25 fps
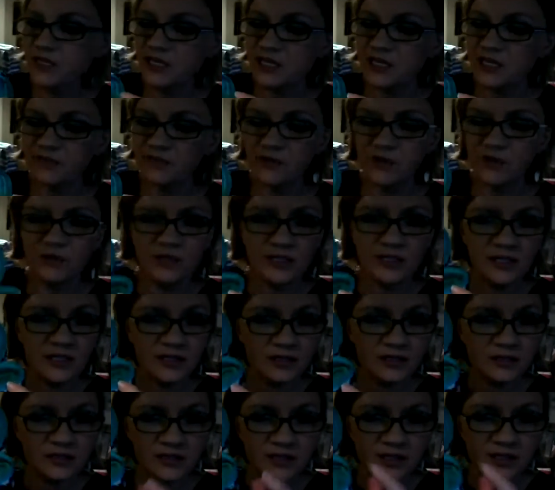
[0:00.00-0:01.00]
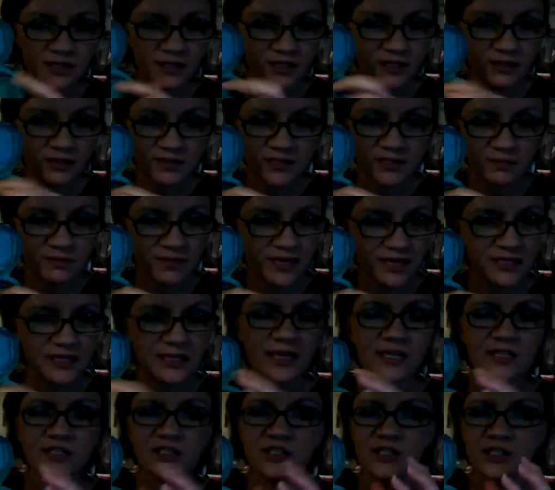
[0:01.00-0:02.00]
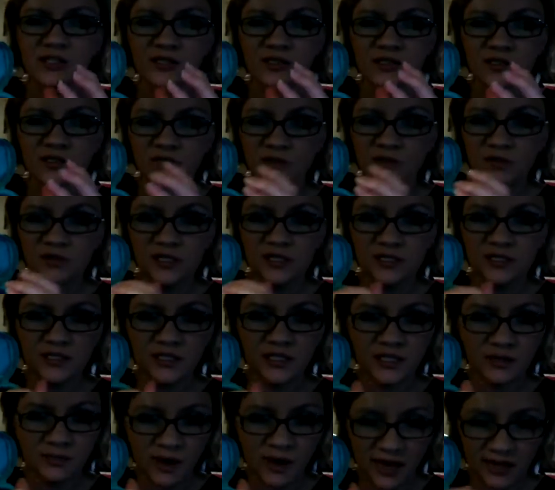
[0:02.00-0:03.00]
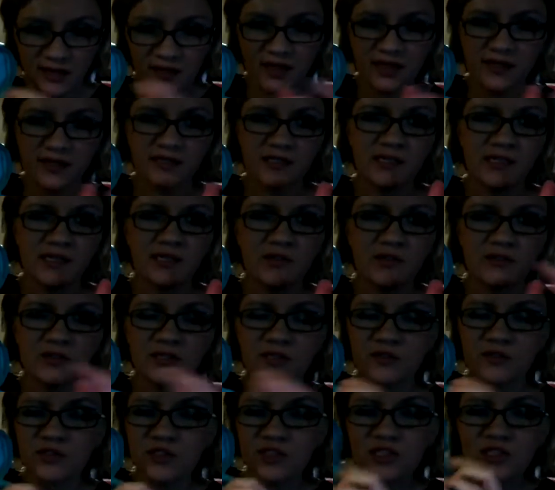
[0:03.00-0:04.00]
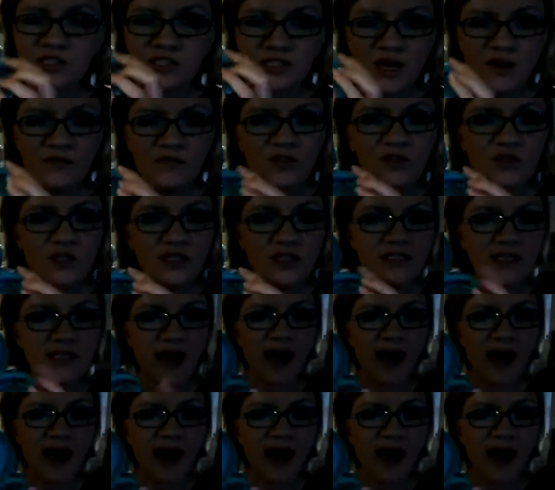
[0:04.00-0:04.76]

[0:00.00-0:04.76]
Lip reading: If you need to keep some medications, if you need to keep eyeglass cleaners, there's just stuff you need to